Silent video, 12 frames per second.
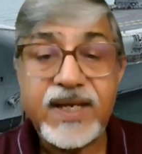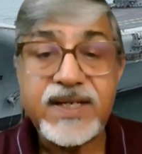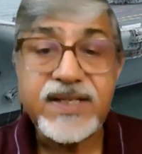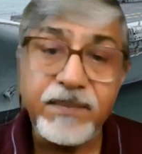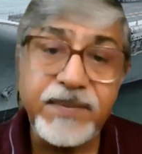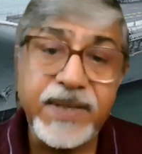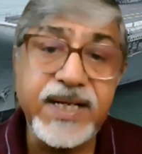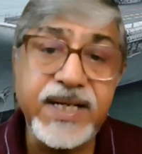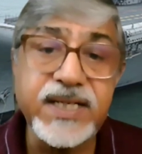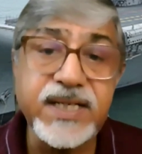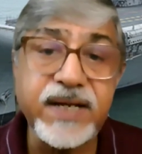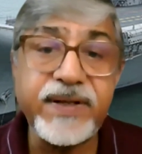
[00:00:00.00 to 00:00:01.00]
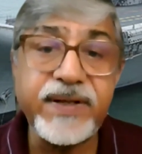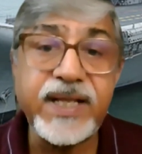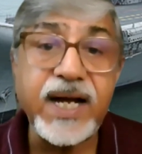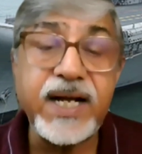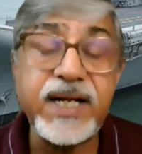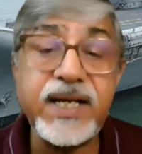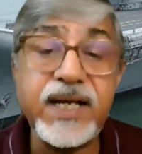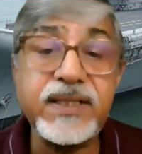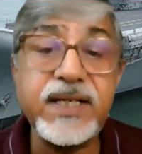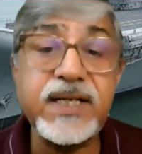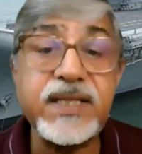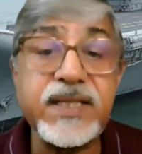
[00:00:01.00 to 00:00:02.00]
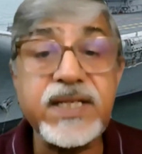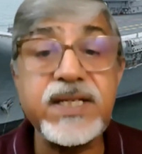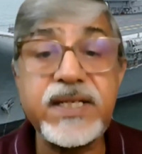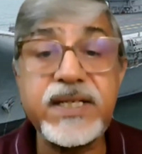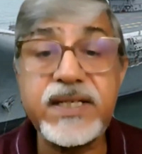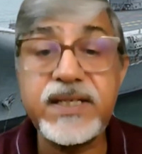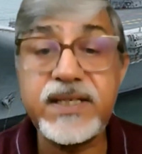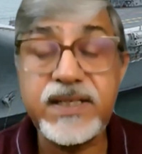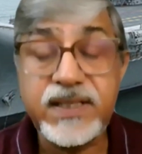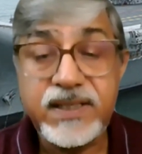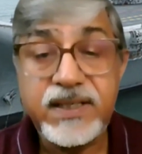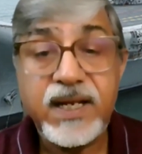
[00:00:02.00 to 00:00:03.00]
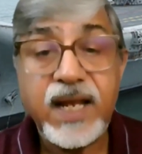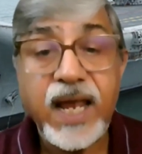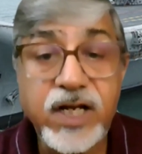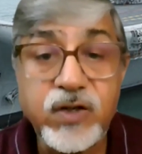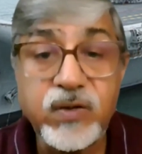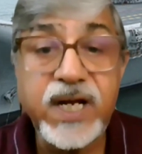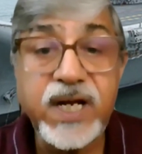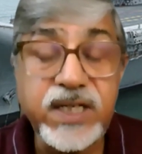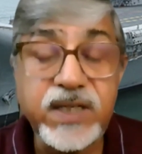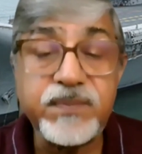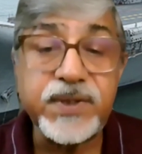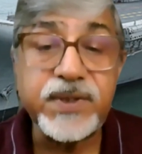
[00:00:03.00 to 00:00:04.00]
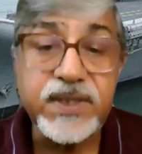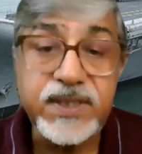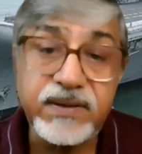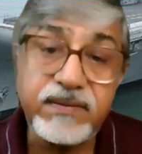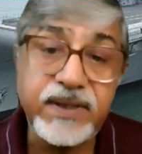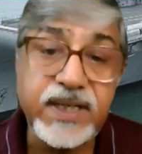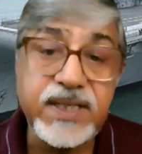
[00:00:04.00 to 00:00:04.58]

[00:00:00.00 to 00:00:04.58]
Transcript: Somebody has given the idea that this educated person